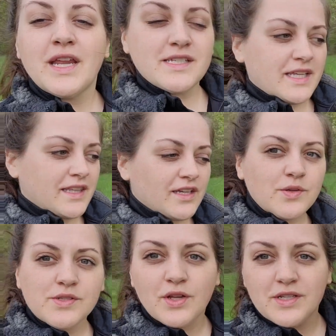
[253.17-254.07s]
next thing that
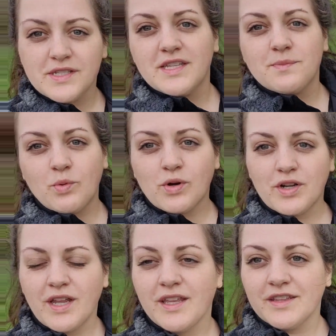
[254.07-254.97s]
goes on is this board
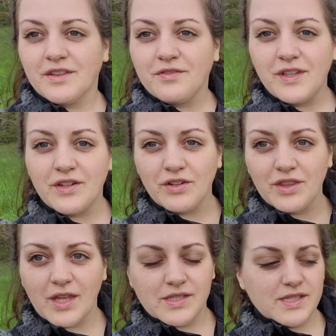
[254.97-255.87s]
that the feeder
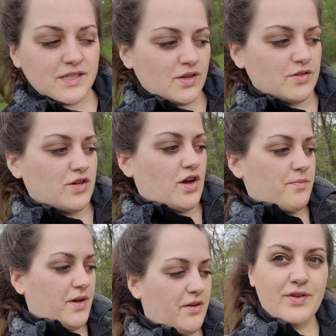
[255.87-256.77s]
then sits on top
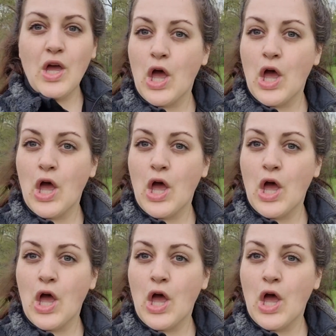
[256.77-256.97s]
of.